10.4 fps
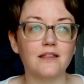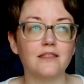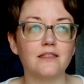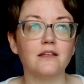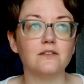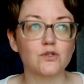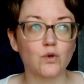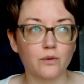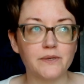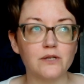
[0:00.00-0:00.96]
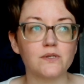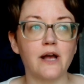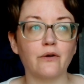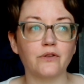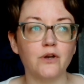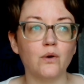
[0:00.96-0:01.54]
the Scorpio
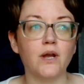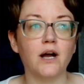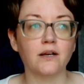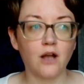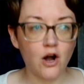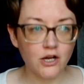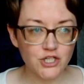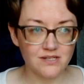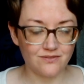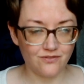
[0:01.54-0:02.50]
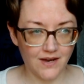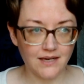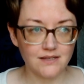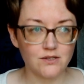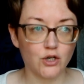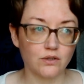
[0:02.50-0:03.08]
South Node unconscious
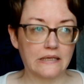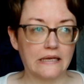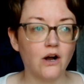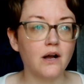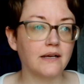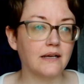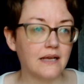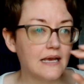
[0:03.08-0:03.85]
phase early on